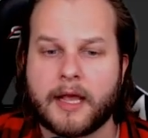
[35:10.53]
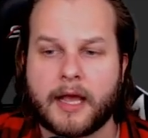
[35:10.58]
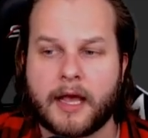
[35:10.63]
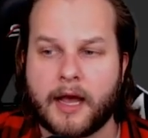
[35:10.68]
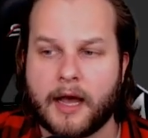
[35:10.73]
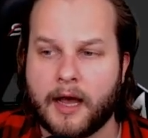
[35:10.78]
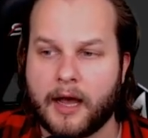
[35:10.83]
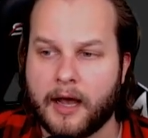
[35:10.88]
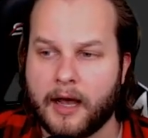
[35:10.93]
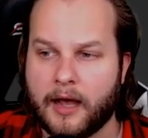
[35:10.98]

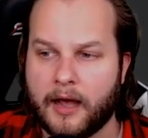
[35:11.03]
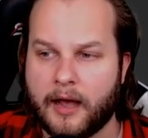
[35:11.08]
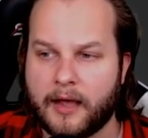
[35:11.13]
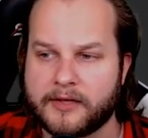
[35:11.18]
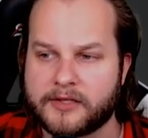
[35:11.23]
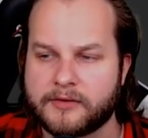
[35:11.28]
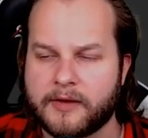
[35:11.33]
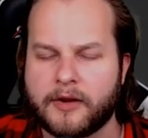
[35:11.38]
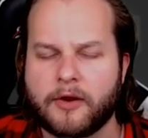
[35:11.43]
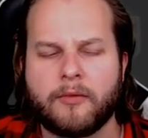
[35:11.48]
Uh,
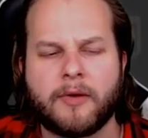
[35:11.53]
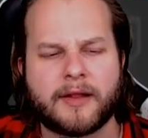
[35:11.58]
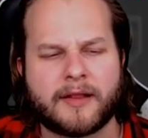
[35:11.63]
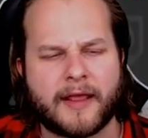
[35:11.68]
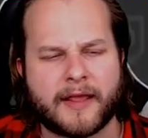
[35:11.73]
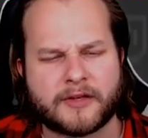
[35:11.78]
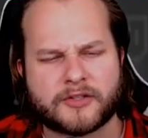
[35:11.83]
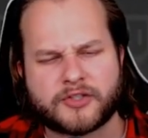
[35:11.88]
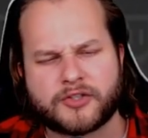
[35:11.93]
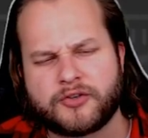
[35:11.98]
and so I don't want
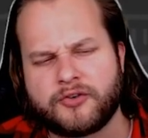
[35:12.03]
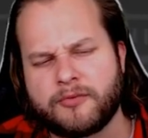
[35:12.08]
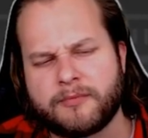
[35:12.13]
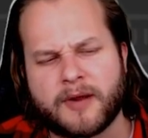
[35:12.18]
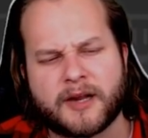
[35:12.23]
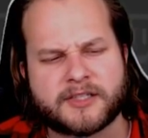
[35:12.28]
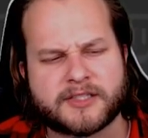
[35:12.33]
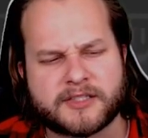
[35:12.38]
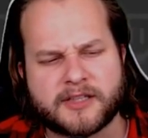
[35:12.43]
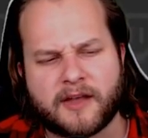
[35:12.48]
like too
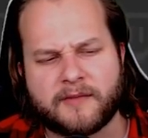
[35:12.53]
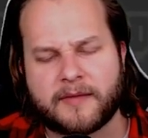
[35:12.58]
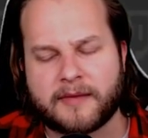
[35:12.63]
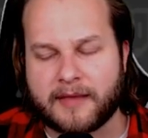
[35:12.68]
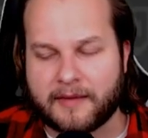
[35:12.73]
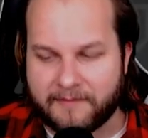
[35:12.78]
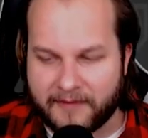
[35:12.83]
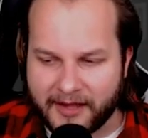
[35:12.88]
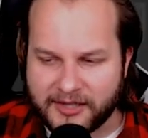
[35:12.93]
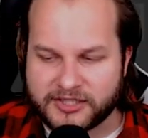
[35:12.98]
much stuff. Like
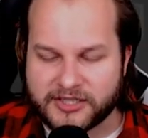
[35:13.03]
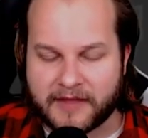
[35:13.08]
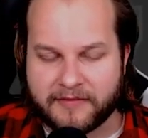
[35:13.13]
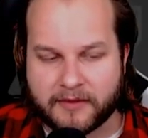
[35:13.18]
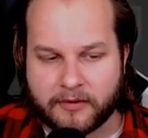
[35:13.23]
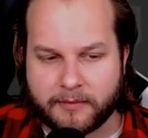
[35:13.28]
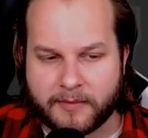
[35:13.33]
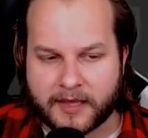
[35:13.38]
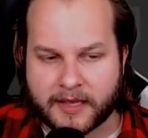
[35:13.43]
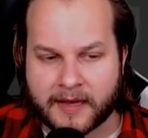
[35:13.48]
eventually, I
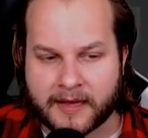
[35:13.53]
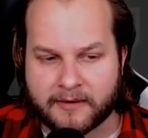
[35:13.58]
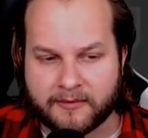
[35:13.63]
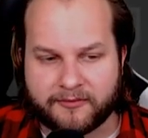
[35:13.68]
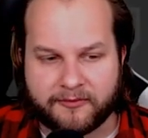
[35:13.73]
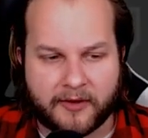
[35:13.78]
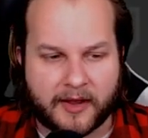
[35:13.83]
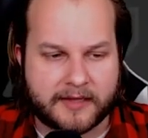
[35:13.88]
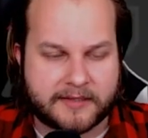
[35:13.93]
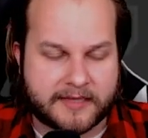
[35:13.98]
think it would be kind of
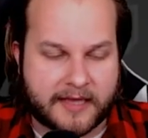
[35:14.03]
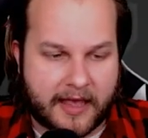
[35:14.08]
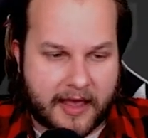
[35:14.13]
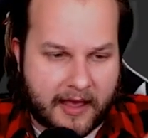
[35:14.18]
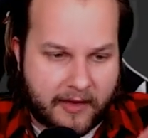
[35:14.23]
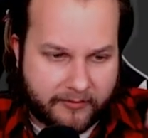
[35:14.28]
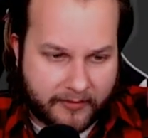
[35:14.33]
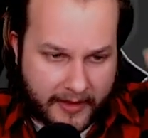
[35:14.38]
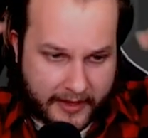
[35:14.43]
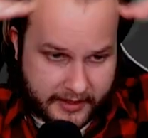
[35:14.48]
fun to
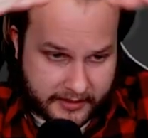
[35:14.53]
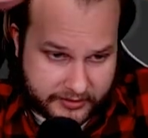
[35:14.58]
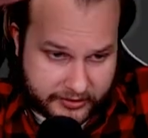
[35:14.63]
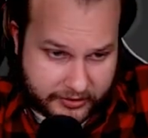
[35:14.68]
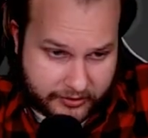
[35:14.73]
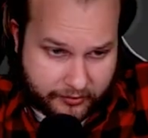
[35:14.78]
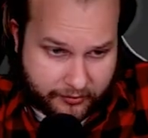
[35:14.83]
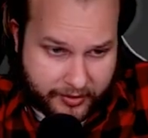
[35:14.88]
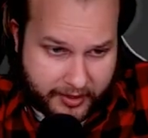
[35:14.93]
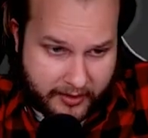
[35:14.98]
have like a
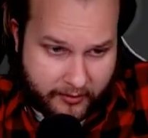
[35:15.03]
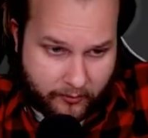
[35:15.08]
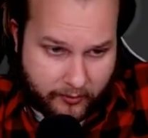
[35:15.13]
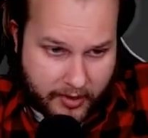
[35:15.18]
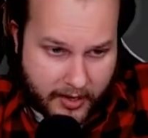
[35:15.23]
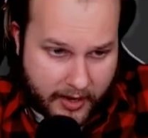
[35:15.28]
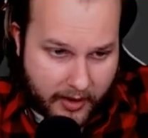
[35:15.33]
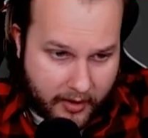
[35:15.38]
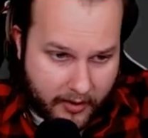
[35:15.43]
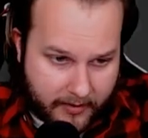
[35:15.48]
screen
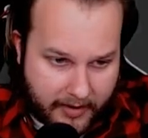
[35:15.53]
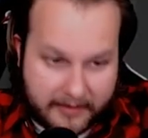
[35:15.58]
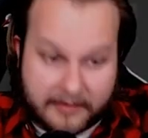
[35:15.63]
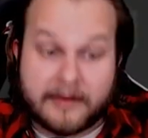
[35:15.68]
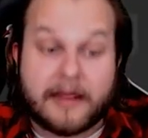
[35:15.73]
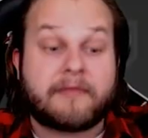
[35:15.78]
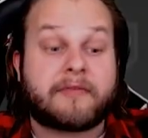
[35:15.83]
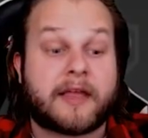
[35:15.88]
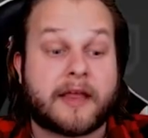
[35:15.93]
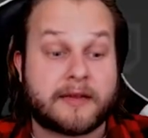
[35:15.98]
where I
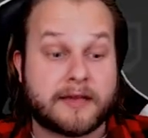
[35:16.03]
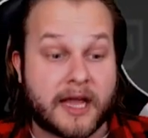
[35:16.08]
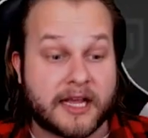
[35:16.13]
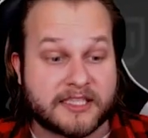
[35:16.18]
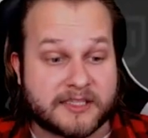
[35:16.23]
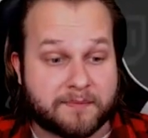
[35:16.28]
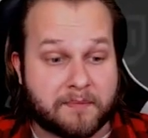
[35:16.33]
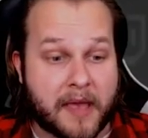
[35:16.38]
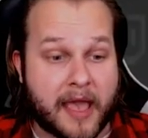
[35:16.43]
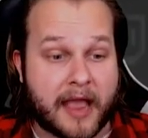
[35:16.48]
could have like a
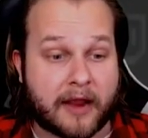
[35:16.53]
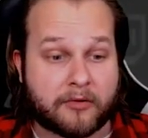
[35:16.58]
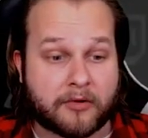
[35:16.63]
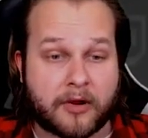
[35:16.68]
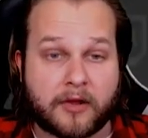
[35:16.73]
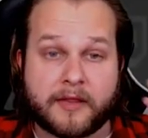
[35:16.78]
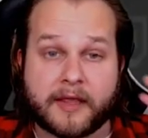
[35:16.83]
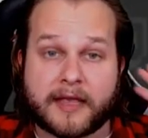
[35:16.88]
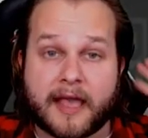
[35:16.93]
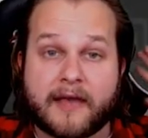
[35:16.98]
nice
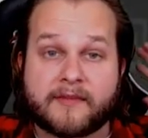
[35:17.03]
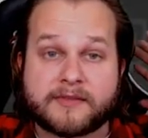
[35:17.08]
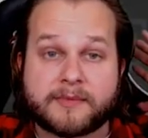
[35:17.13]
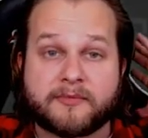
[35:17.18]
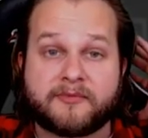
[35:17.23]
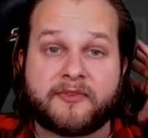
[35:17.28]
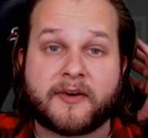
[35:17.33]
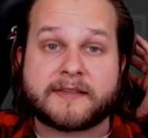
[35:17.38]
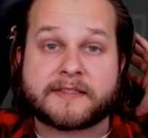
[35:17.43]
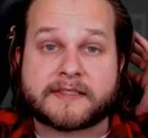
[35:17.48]
background, like have
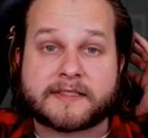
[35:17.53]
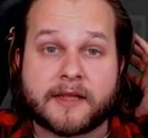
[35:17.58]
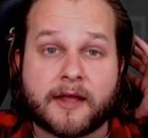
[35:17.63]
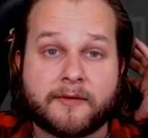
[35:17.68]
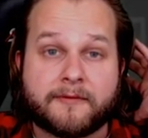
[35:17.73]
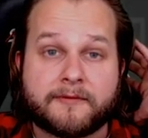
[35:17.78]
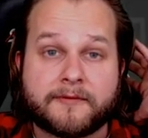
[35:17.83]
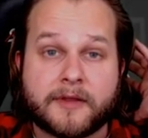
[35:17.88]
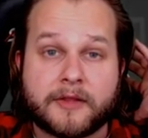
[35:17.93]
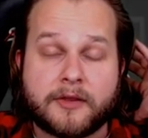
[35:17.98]
some fun
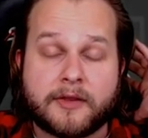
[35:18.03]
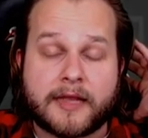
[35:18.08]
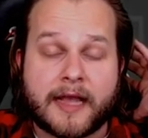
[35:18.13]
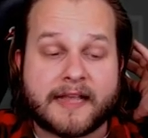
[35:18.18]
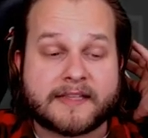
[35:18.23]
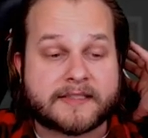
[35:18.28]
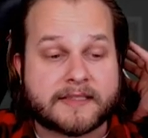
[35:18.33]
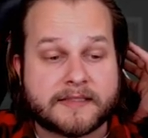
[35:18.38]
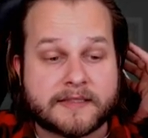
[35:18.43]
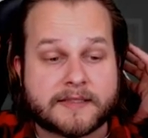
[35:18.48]
stuff that you
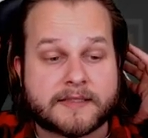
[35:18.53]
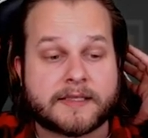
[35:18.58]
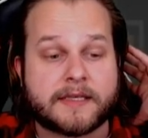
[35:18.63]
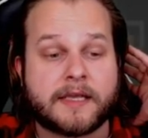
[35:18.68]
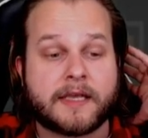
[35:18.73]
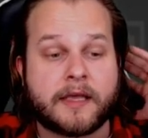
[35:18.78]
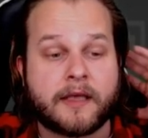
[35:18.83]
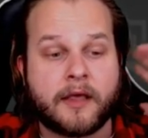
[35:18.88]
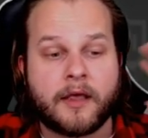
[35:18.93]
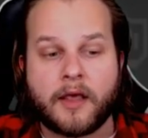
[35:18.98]
guys can
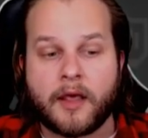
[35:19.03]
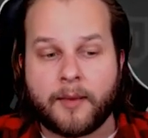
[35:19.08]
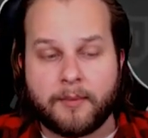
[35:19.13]
see.